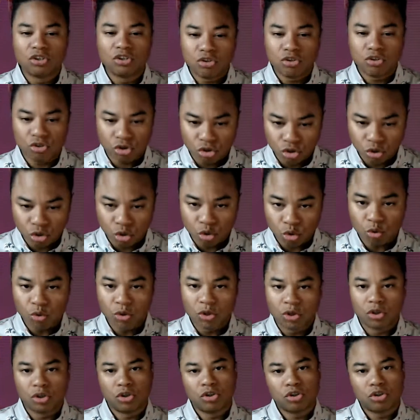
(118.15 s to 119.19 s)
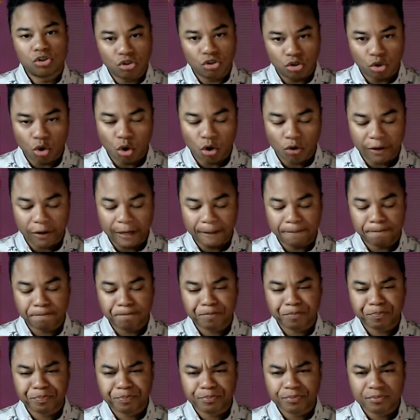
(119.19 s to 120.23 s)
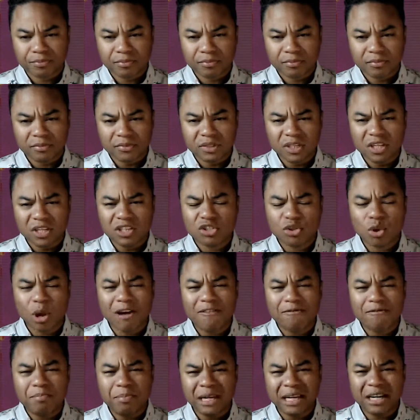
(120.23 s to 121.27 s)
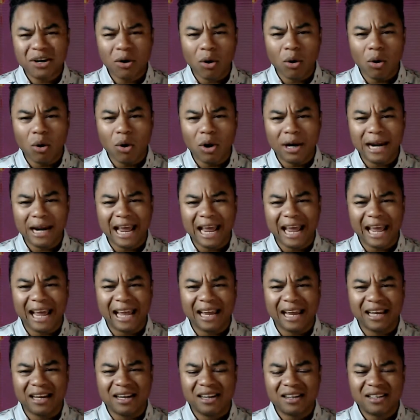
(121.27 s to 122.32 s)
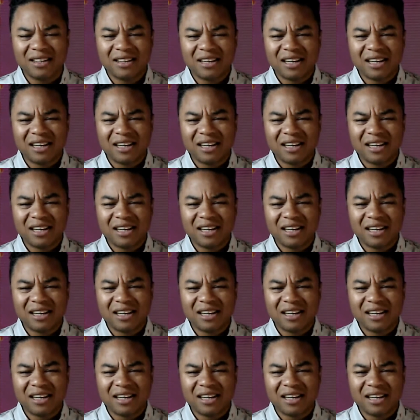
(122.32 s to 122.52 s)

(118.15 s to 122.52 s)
true story. So I've been on a